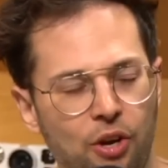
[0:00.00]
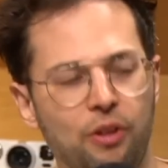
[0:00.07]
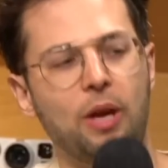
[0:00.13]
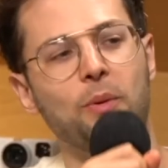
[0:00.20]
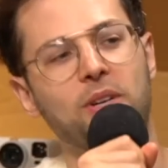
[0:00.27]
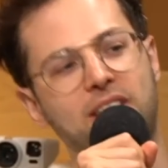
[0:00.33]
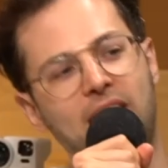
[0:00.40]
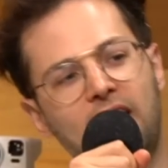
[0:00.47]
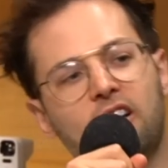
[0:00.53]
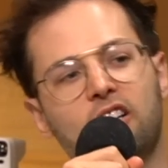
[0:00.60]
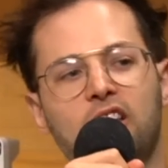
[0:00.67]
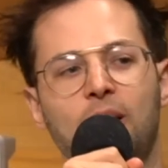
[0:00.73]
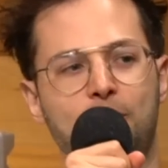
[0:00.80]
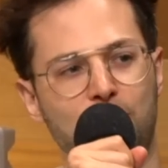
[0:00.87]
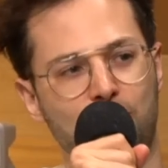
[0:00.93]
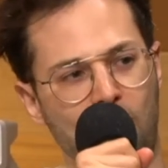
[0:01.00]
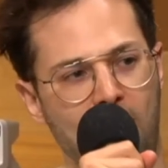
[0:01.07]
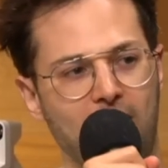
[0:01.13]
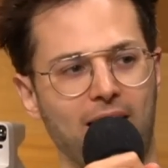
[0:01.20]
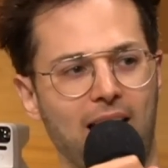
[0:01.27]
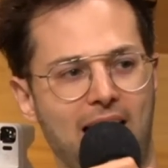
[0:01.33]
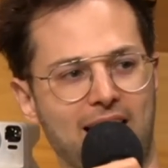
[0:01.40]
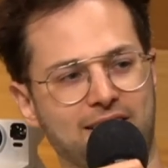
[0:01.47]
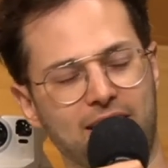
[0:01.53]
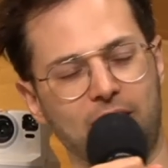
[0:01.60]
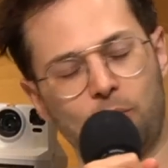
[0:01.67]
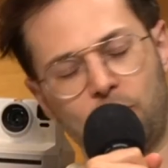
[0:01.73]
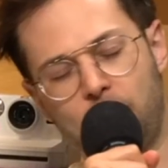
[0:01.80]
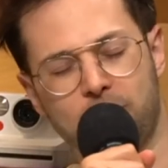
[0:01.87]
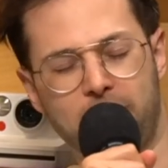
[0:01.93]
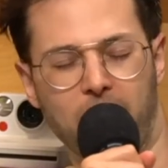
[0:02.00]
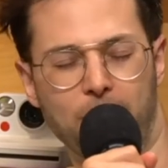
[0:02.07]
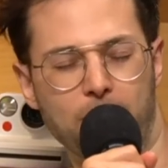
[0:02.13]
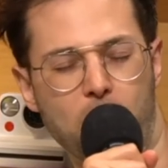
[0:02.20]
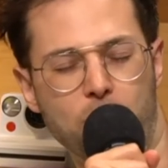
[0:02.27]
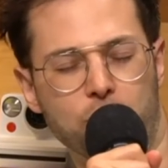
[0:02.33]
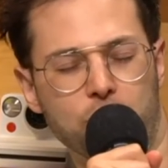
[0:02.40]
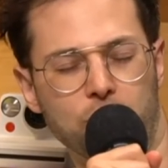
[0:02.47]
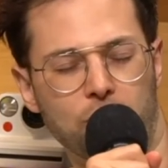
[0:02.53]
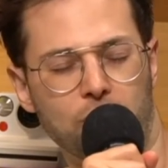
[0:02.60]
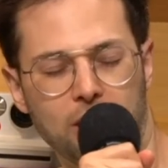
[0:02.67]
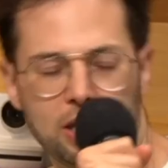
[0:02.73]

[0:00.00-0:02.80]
So they would take clips of Ryan Gosling where he was like emotional